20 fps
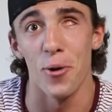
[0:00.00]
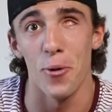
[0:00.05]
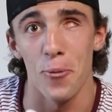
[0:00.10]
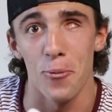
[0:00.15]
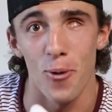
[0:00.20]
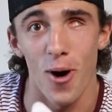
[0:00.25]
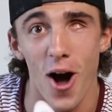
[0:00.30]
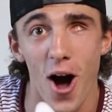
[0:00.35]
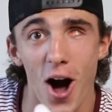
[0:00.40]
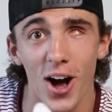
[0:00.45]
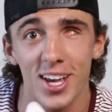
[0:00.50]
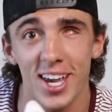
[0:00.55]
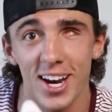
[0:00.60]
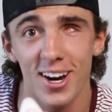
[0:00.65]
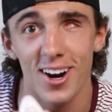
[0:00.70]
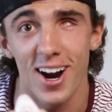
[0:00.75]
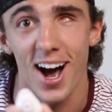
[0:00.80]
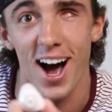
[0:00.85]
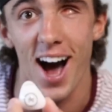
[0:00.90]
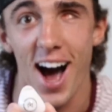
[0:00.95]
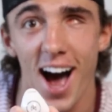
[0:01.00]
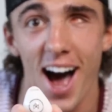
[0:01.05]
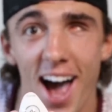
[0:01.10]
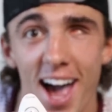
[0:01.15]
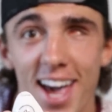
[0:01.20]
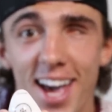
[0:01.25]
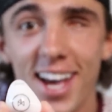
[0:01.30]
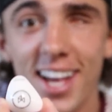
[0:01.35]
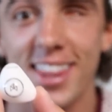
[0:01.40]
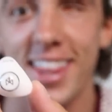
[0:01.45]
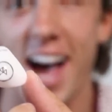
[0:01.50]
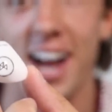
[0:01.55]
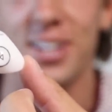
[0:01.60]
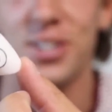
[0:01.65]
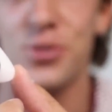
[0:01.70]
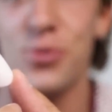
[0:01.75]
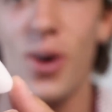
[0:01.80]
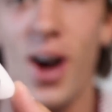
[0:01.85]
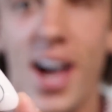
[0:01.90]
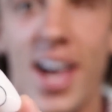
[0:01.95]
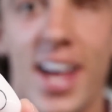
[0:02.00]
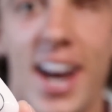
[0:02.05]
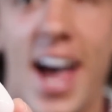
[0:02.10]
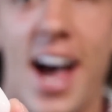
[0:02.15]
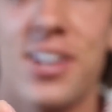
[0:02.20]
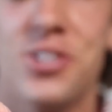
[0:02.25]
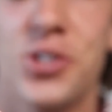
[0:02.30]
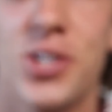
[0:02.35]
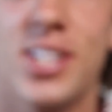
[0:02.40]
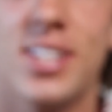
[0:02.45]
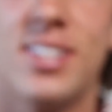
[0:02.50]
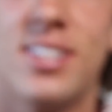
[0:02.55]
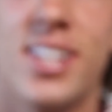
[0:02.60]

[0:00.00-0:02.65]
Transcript: the raw gear eye. That is Ryan. And as you can